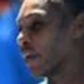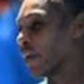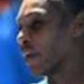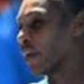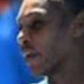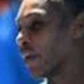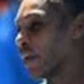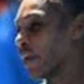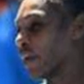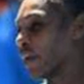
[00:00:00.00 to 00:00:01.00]

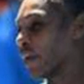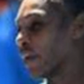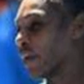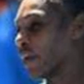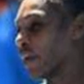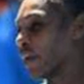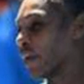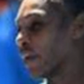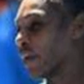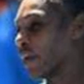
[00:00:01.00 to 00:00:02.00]

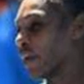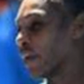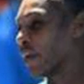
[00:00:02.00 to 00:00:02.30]
No one is speaking in this clip.